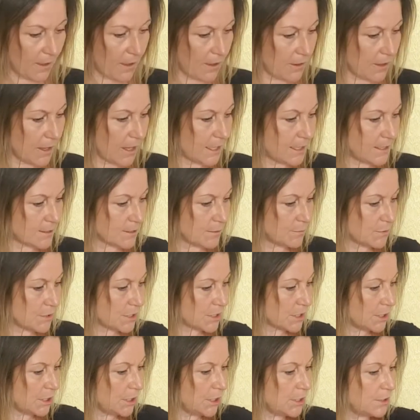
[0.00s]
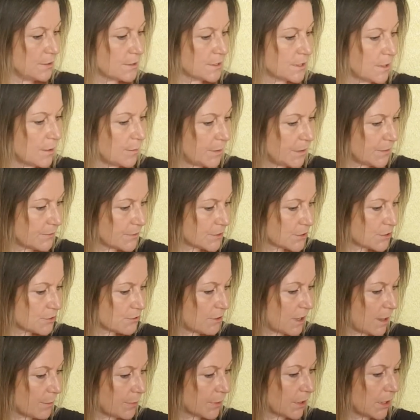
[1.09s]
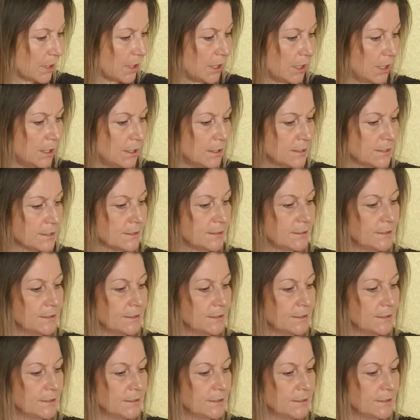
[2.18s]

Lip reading: Okay, so I'm just going to use a bit of scrap card,